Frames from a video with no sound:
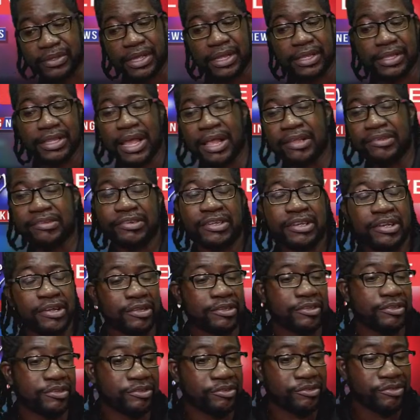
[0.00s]
that she
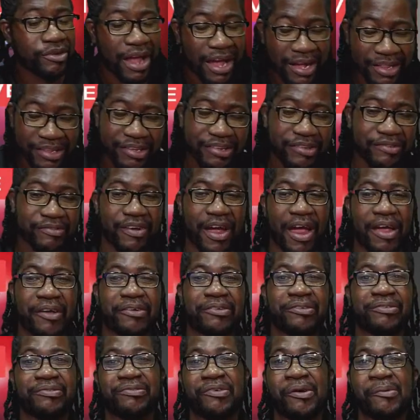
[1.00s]
contracted the
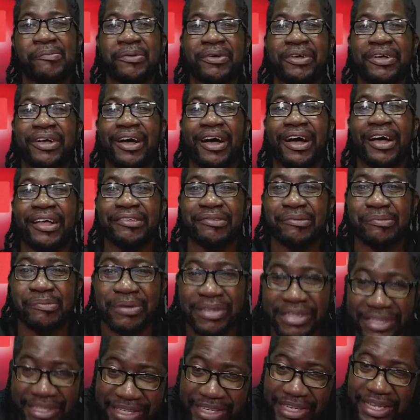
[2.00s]
virus from her
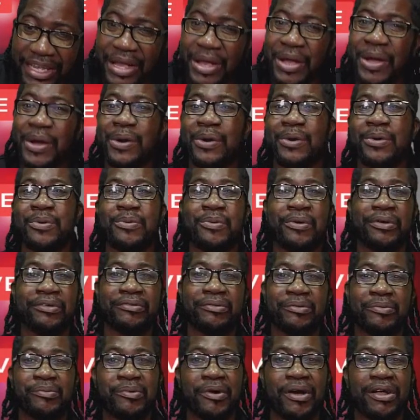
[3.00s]
husband, who was
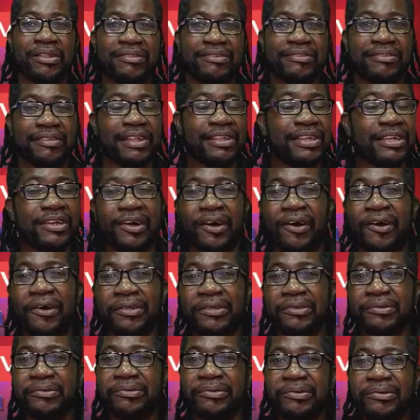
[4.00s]
the one setting all
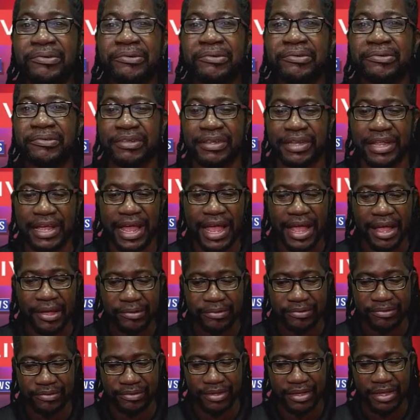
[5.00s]
the rules in the
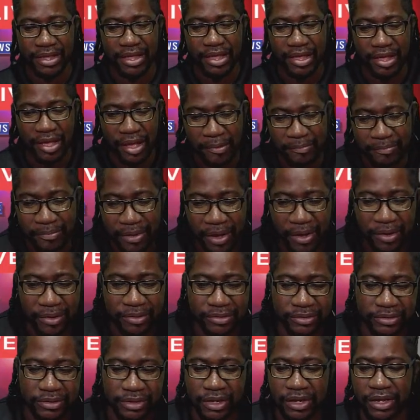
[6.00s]
house
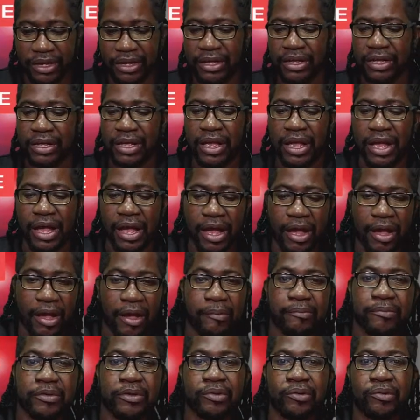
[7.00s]
about,
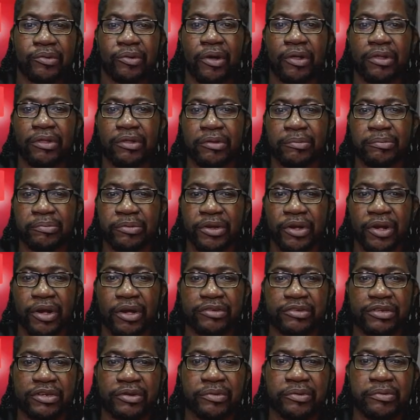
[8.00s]
all the
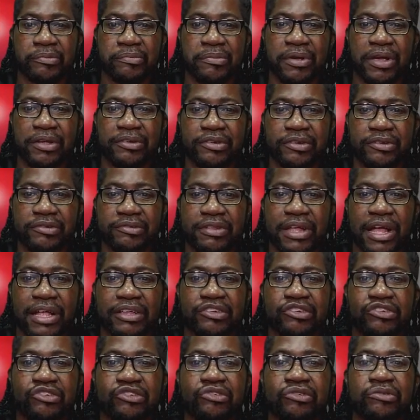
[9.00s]
precautionary measures that
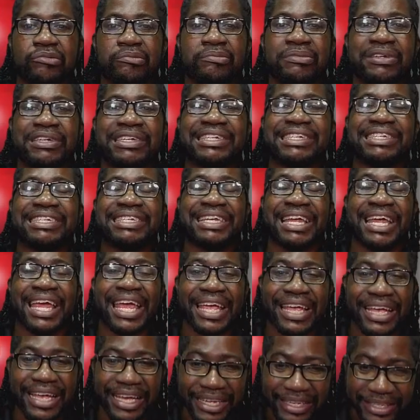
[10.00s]
should be
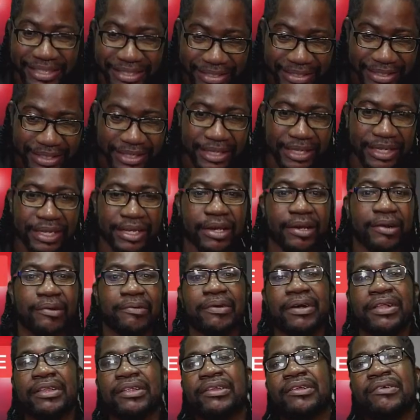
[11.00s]
taken.
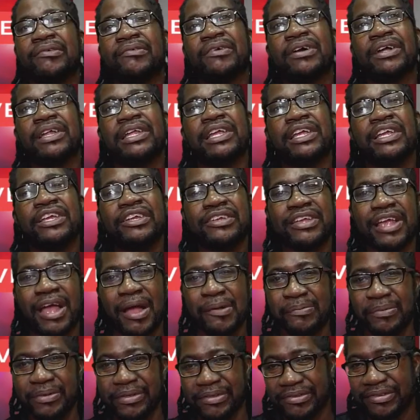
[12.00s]
Well, you know what? Ish
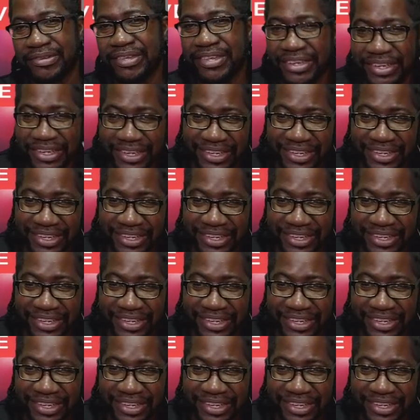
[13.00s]
happens,